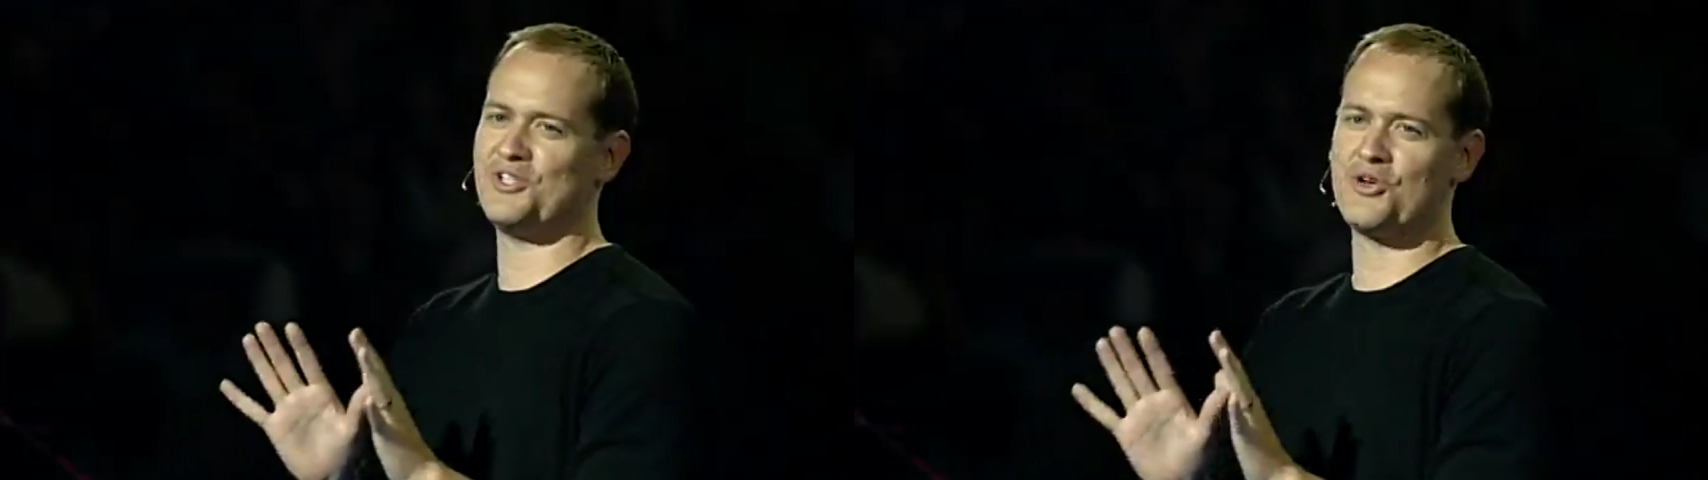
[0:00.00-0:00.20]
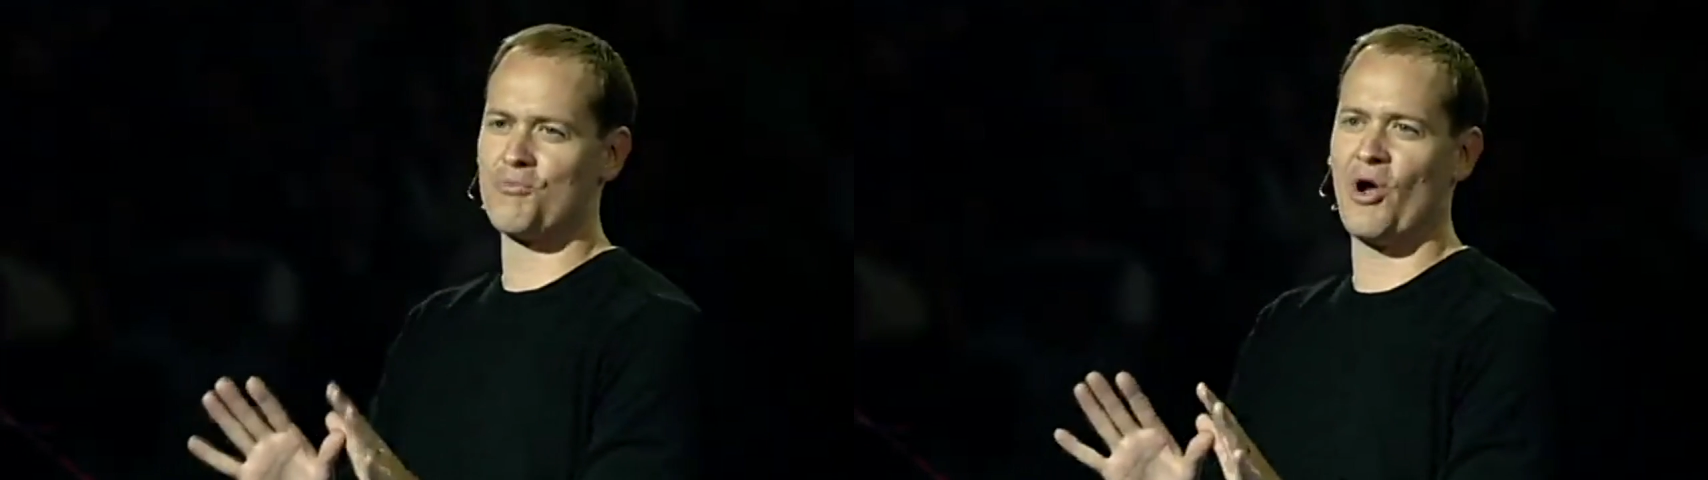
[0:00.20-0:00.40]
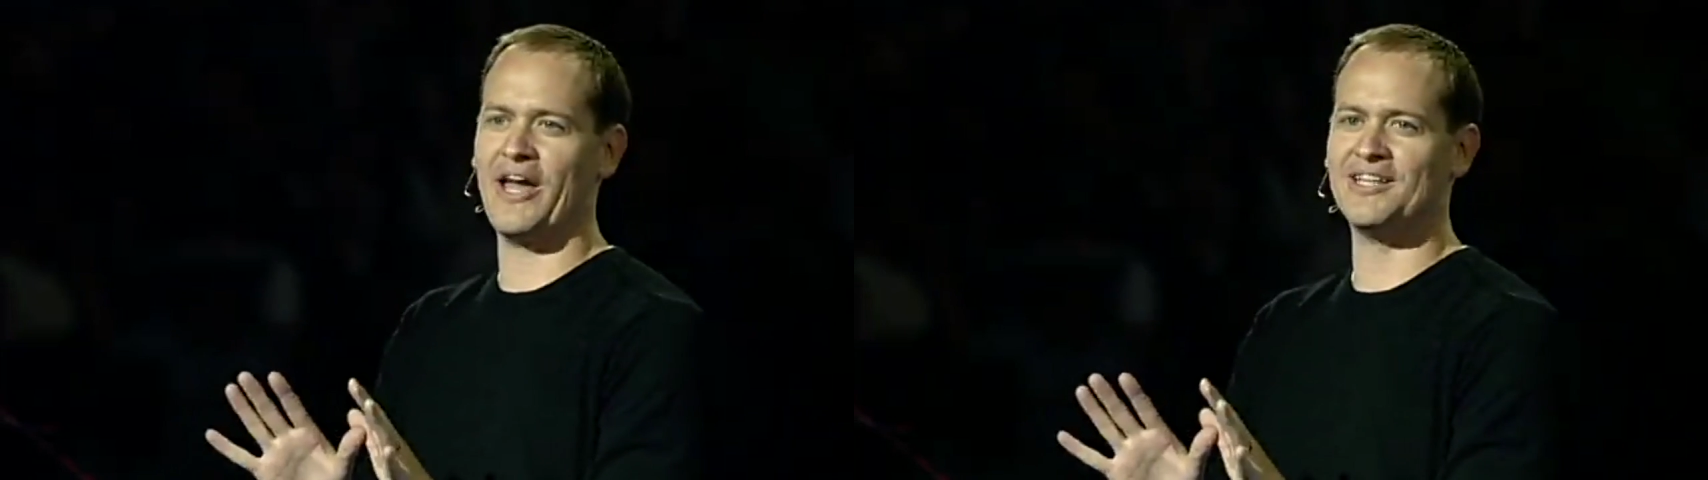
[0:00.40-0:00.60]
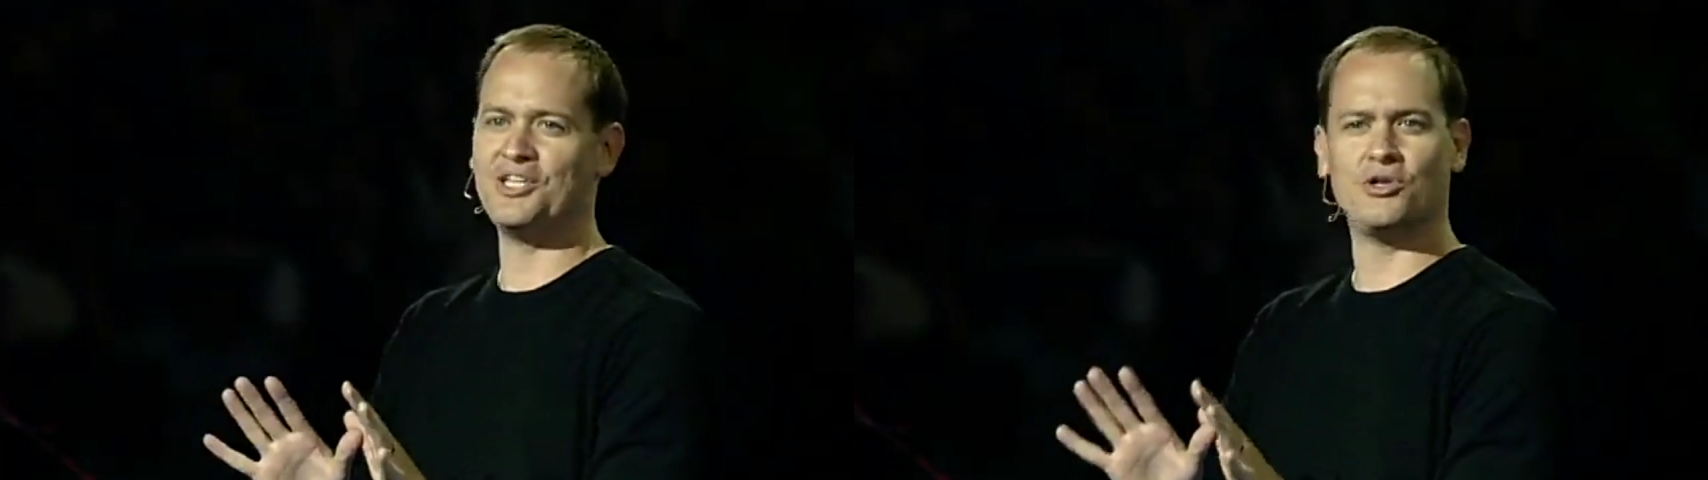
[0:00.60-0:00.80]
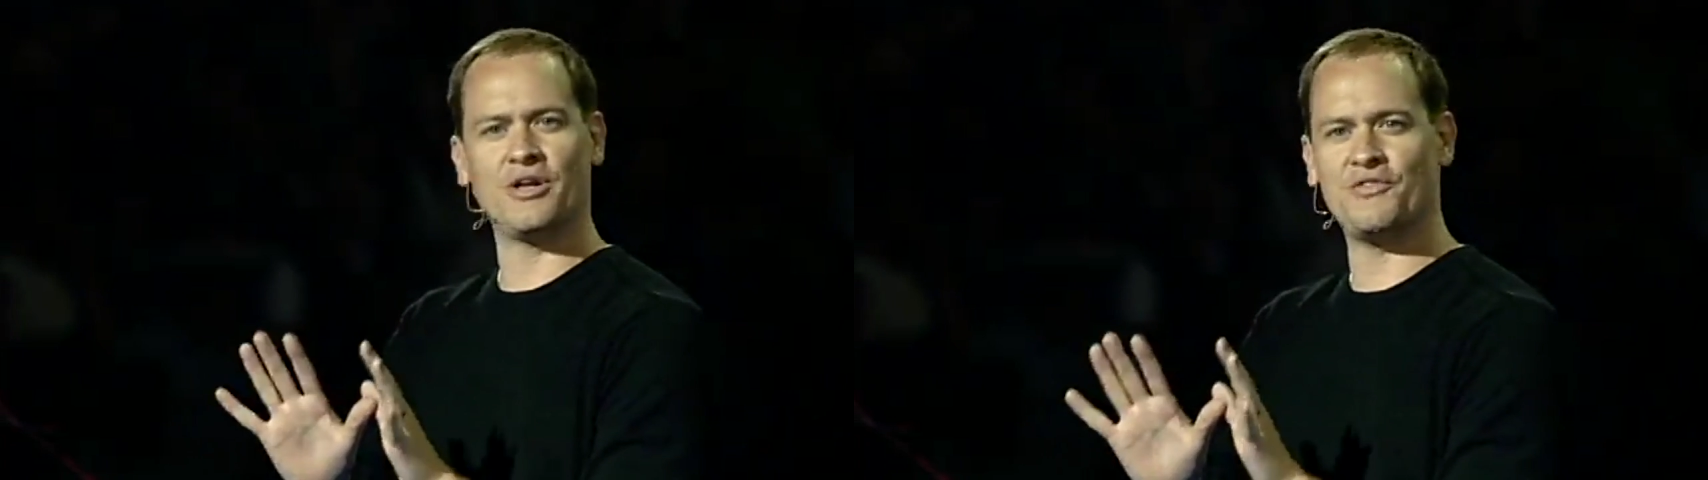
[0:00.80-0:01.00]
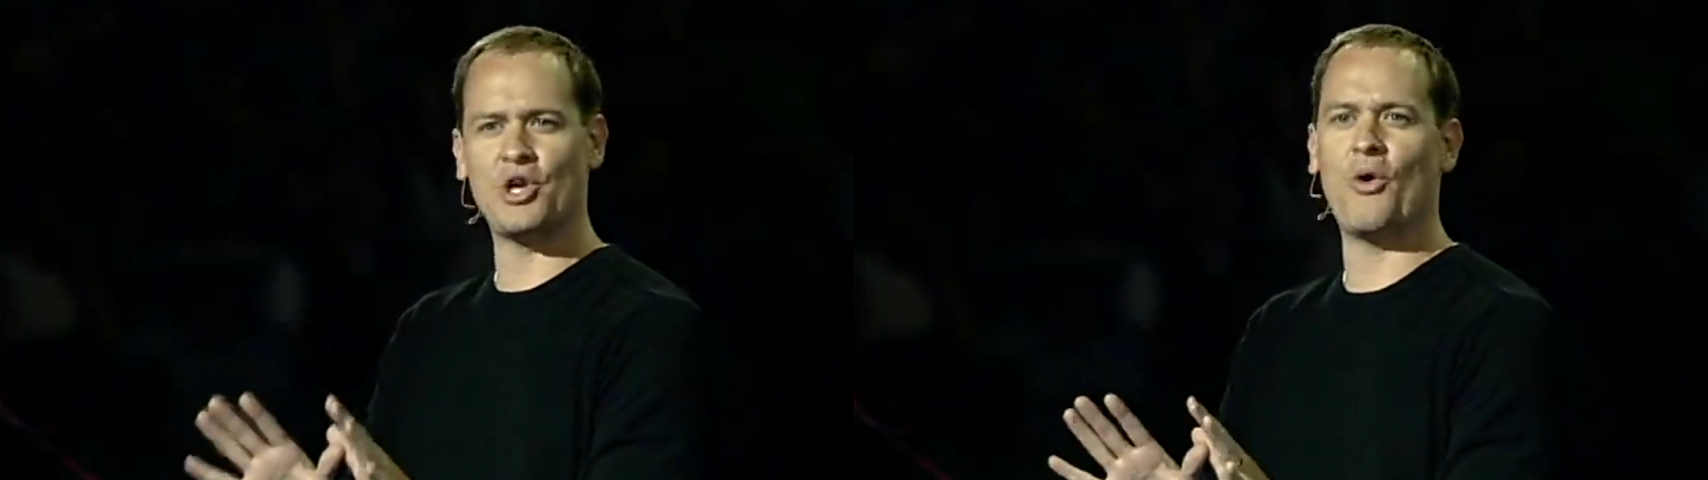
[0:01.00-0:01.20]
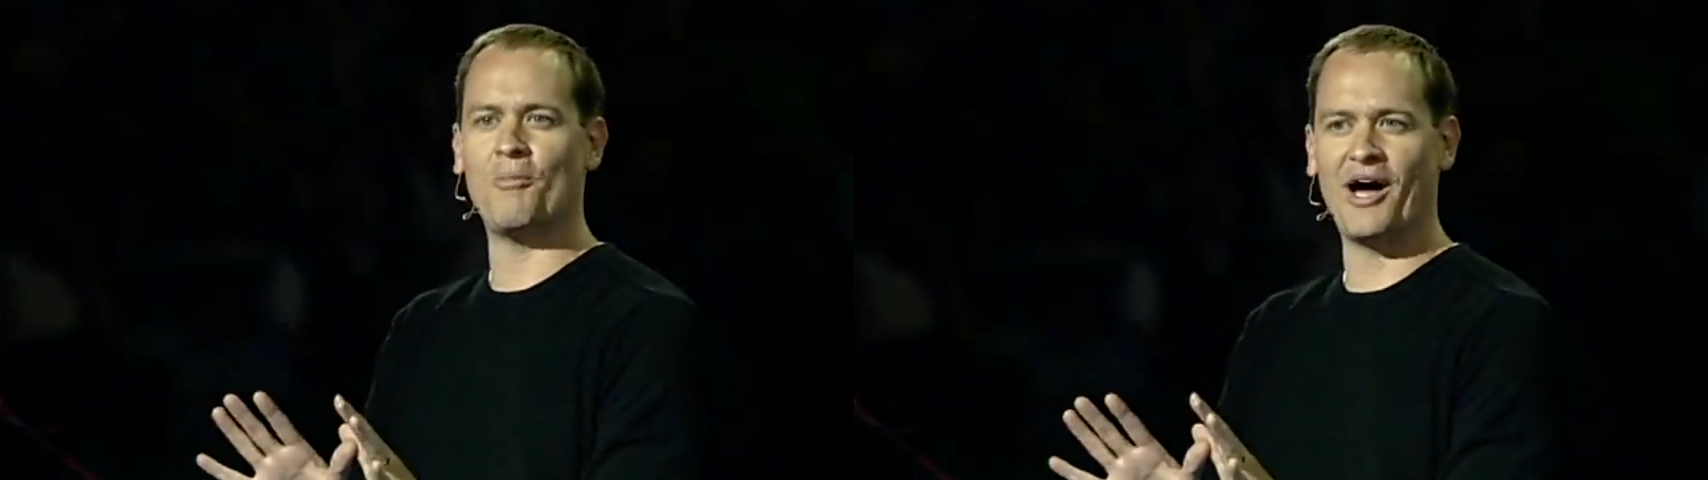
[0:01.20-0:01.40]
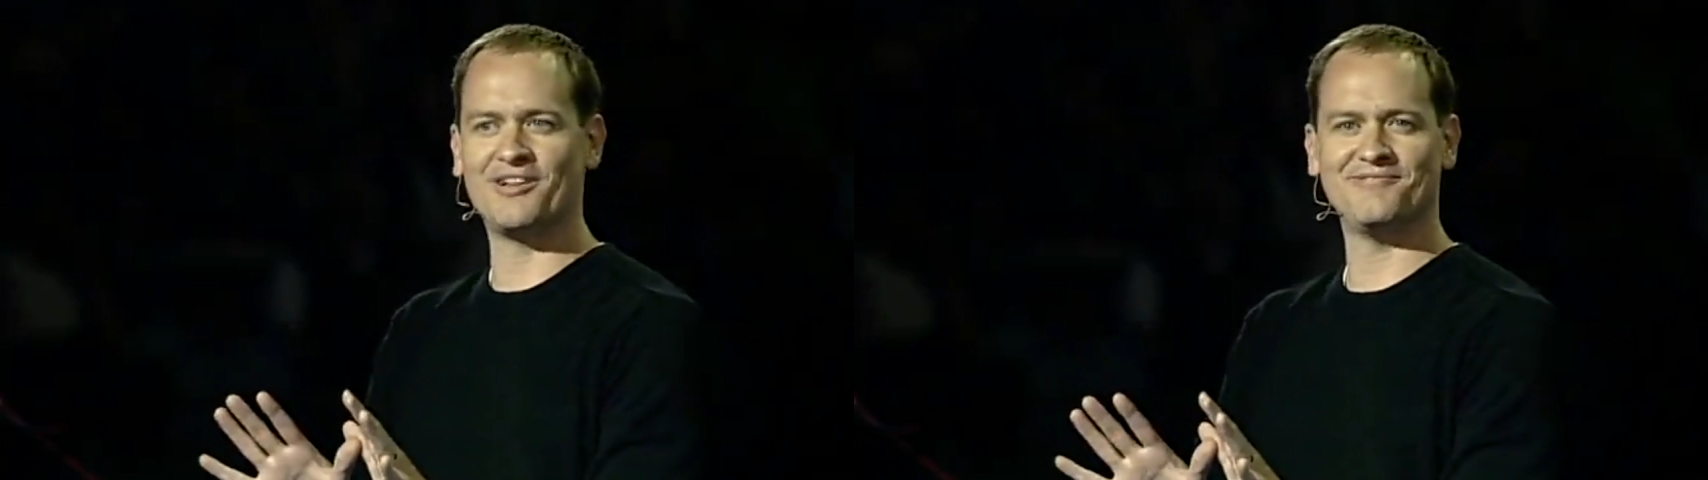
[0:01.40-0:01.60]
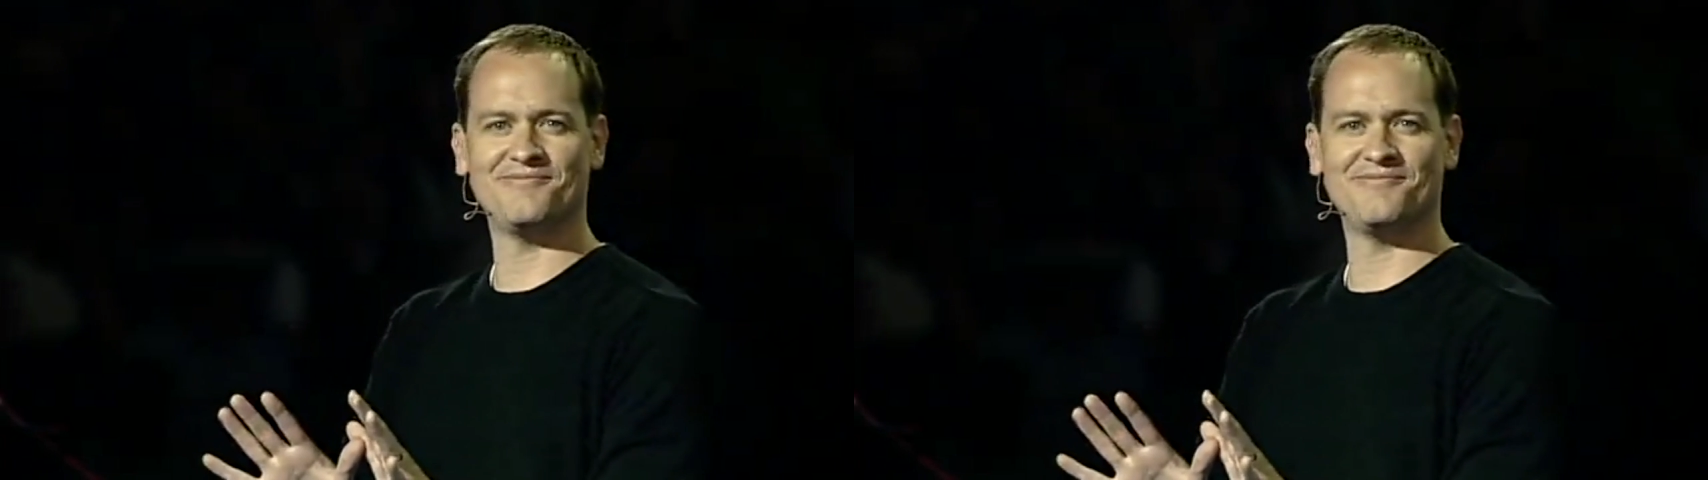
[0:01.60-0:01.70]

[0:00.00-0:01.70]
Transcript: in your brain that you don't even know about.